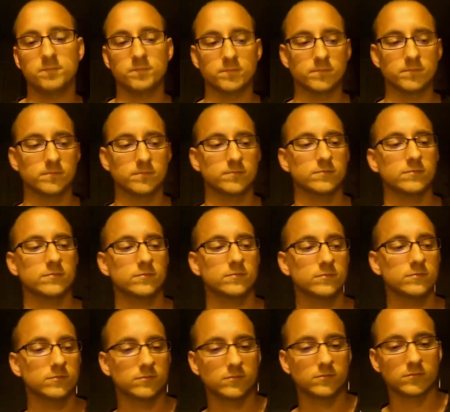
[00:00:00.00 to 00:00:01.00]

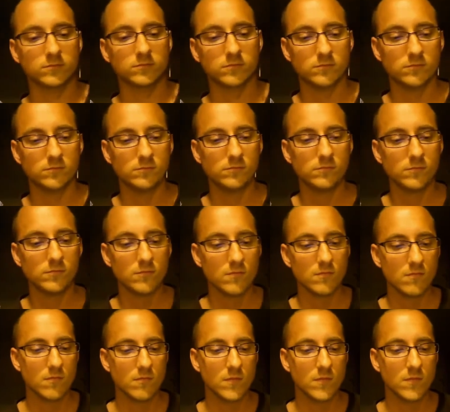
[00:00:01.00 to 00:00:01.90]
Nobody speaks.